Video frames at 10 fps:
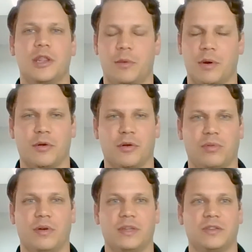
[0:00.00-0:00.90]
through other
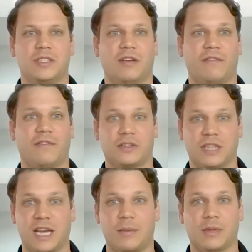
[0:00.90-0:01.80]
employees. So this is the first
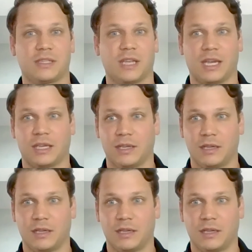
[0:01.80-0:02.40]
time it's like